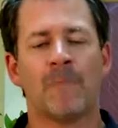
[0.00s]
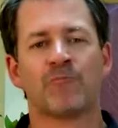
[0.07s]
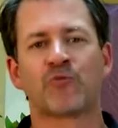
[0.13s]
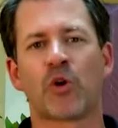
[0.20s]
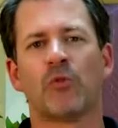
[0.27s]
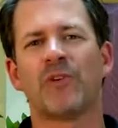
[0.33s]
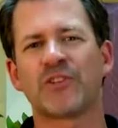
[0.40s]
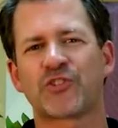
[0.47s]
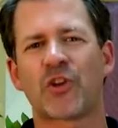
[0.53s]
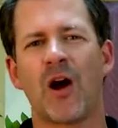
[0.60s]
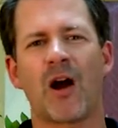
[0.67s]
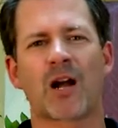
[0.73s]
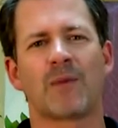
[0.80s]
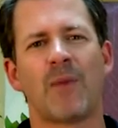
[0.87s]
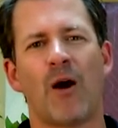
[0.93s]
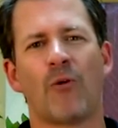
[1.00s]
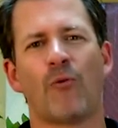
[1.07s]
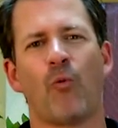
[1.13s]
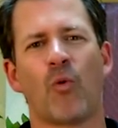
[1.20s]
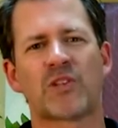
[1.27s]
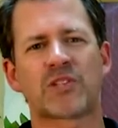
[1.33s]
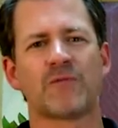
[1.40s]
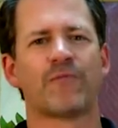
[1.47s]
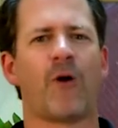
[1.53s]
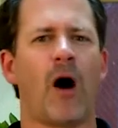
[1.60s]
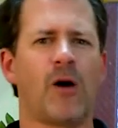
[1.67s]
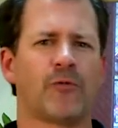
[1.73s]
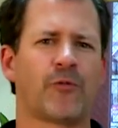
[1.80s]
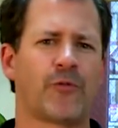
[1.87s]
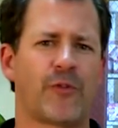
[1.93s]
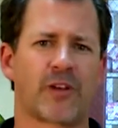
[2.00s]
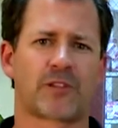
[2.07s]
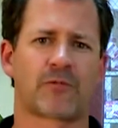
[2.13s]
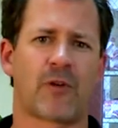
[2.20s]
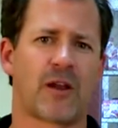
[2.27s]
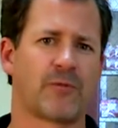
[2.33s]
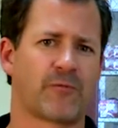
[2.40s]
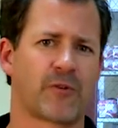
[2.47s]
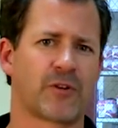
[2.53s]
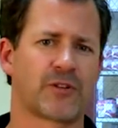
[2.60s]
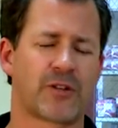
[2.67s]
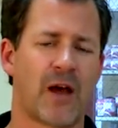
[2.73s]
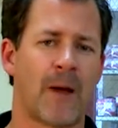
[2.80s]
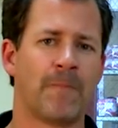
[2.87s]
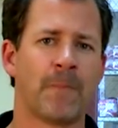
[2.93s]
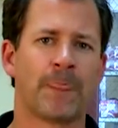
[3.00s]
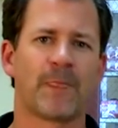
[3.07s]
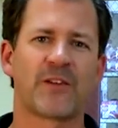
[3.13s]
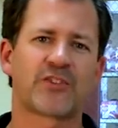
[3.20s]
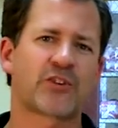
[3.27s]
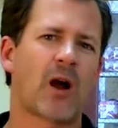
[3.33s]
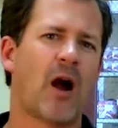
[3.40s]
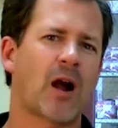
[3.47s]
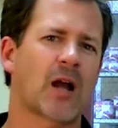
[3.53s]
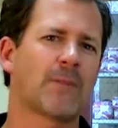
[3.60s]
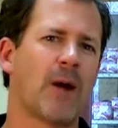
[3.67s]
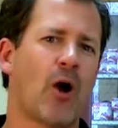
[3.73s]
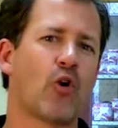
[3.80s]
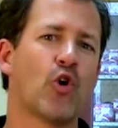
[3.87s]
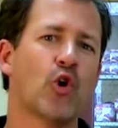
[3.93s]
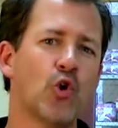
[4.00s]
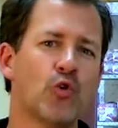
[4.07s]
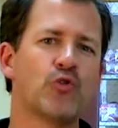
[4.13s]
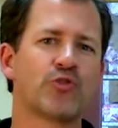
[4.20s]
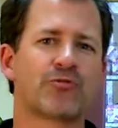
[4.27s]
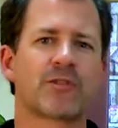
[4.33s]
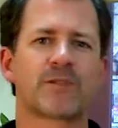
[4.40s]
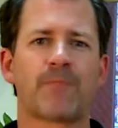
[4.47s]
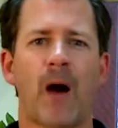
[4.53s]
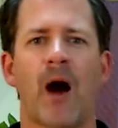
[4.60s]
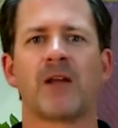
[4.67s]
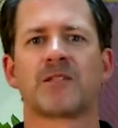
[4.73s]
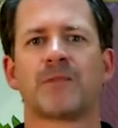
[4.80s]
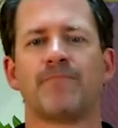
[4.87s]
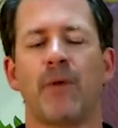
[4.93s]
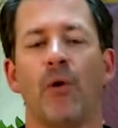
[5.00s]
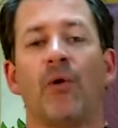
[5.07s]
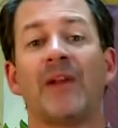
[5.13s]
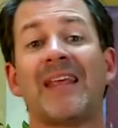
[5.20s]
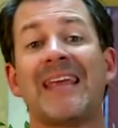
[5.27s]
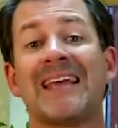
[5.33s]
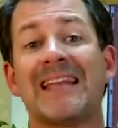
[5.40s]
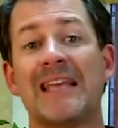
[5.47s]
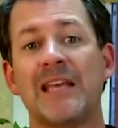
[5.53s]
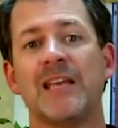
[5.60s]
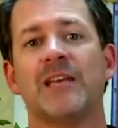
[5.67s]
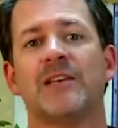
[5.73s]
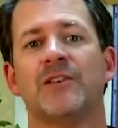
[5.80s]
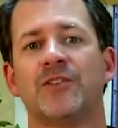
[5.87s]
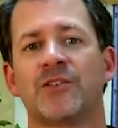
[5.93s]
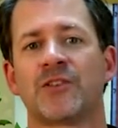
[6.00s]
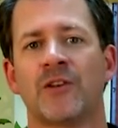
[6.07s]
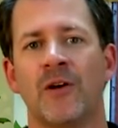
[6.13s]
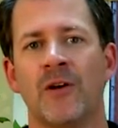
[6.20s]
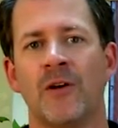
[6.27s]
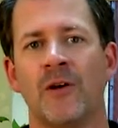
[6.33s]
So let's talk about what's involved with fixed right first time. Let's talk about whose responsibility it is